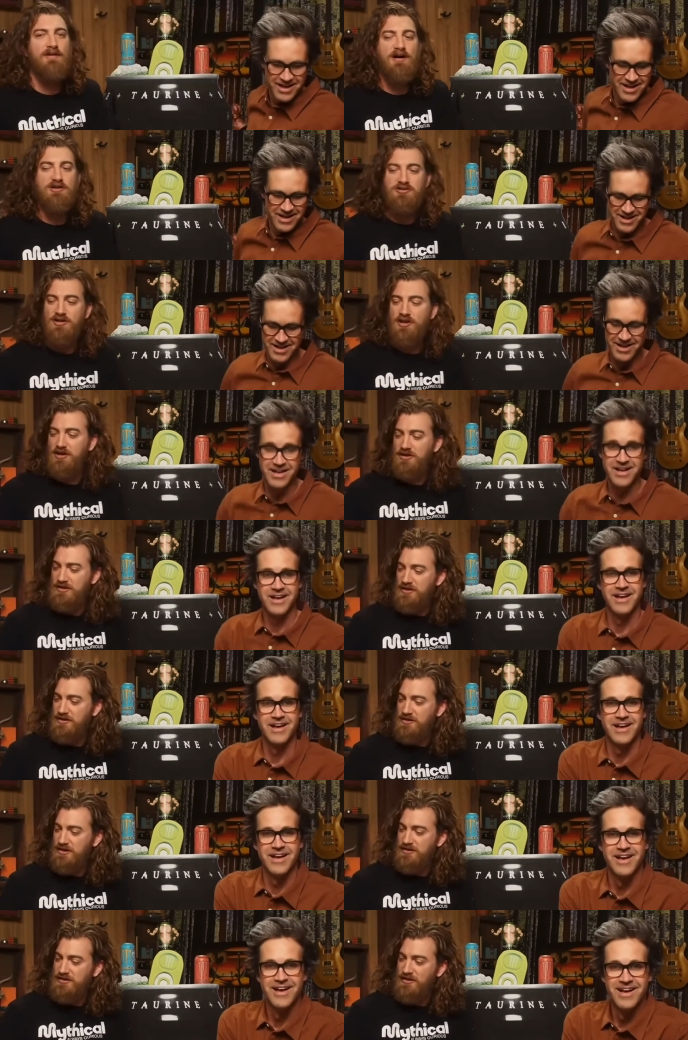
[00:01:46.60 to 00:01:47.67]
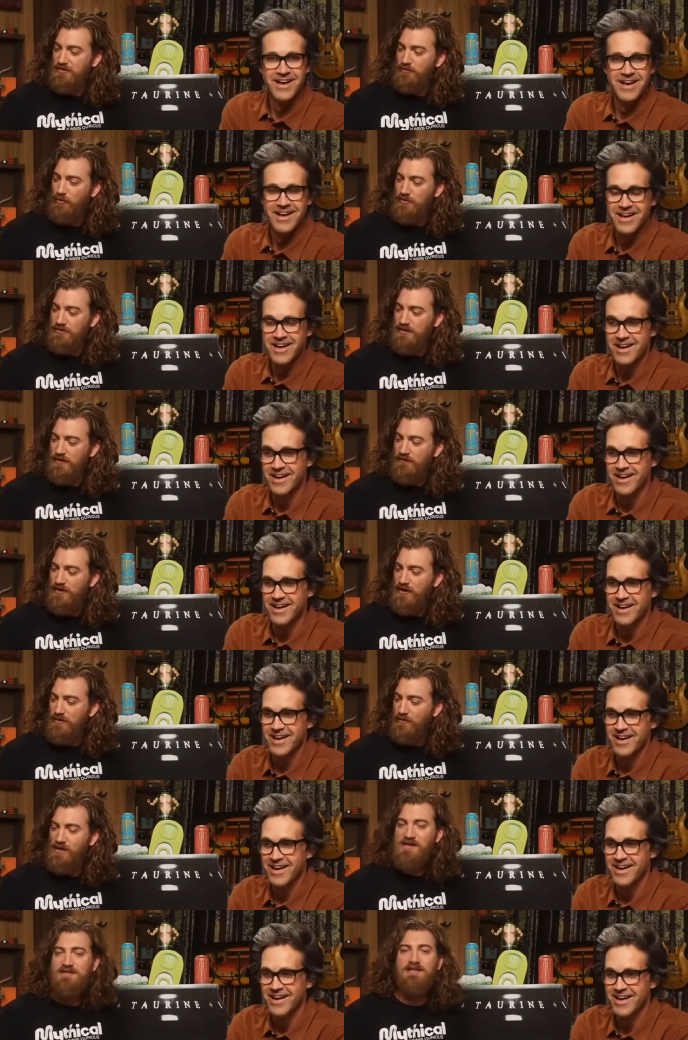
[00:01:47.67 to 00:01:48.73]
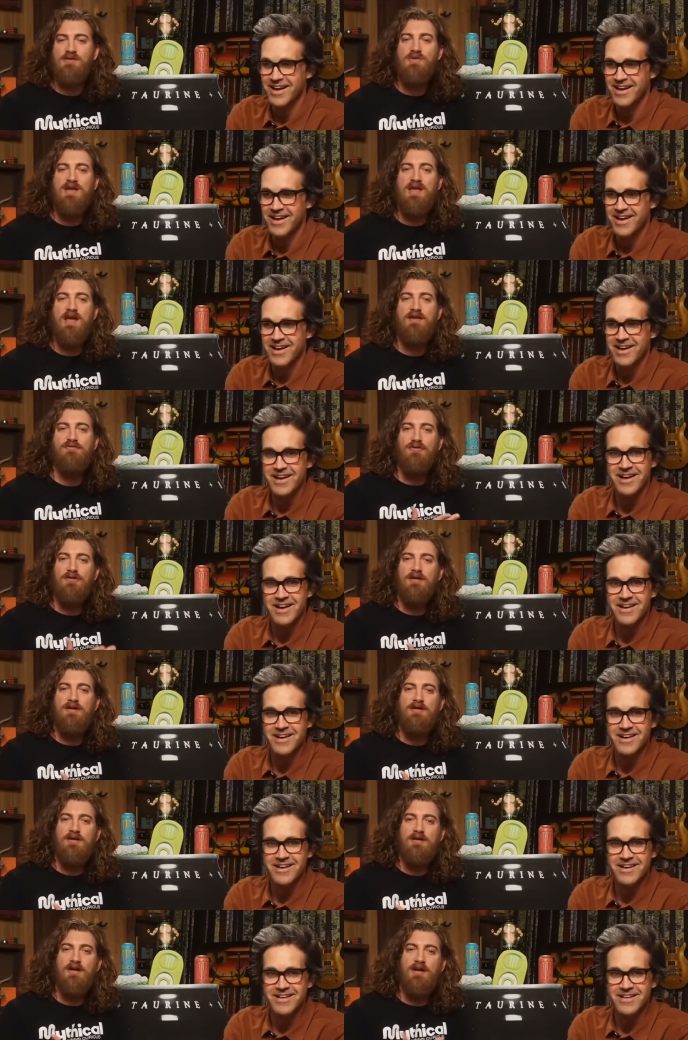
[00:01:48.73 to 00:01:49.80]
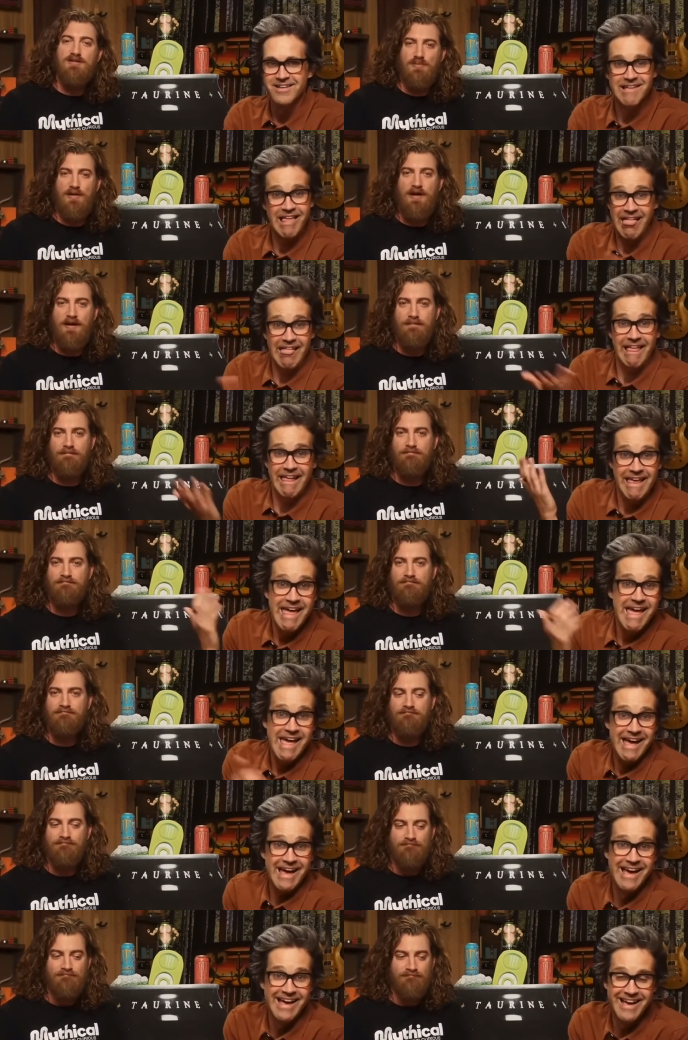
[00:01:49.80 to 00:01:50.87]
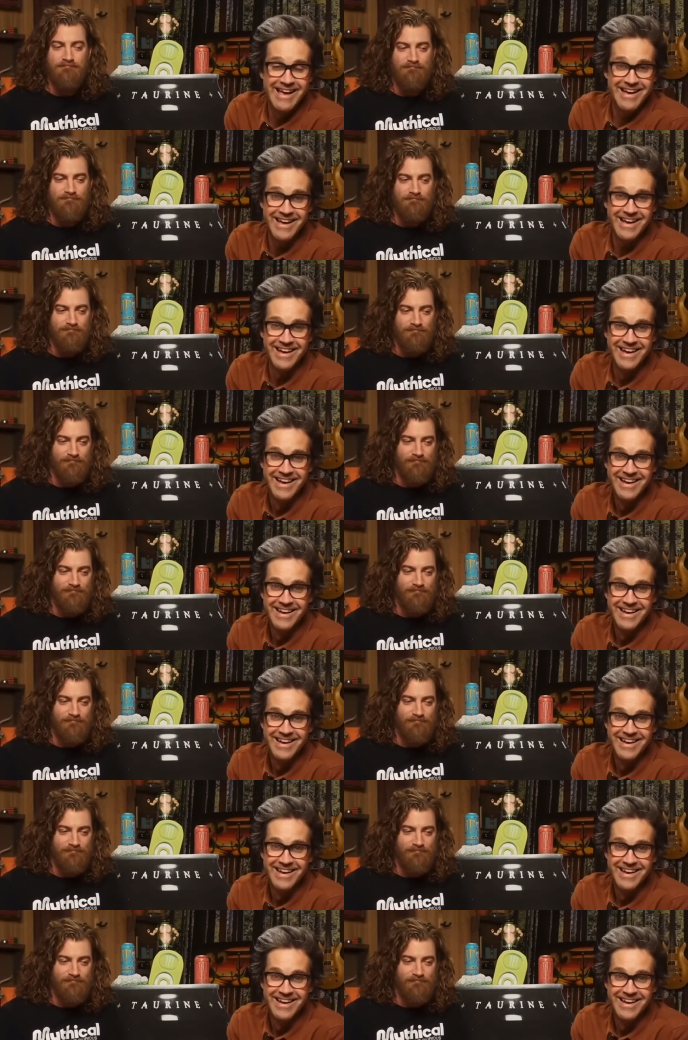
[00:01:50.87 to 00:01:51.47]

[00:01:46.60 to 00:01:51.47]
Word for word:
Speaker 1: monster energy, just different in ways that we can't fully explain.
Speaker 2: Yeah.